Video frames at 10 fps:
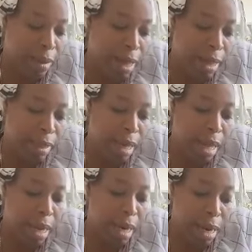that
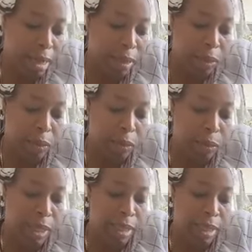a lot
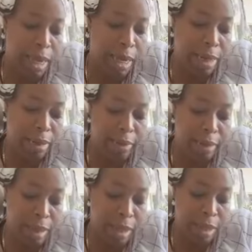we cannot
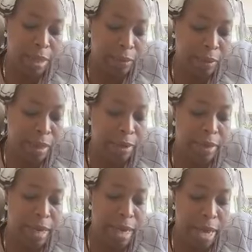see.
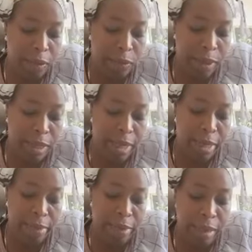There's a lot we
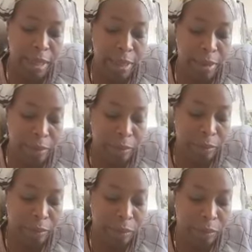cannot see.
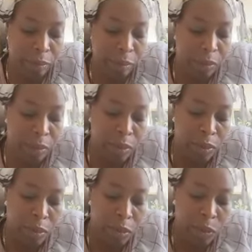
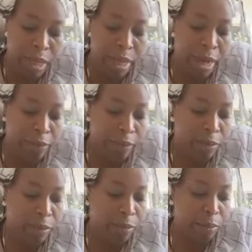We have
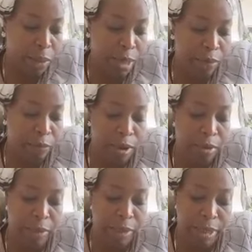to pray
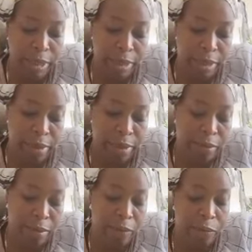for protection
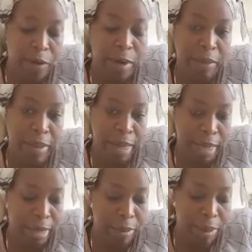from the
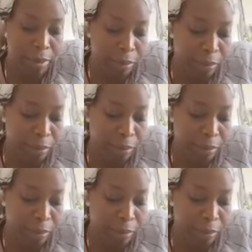enemy.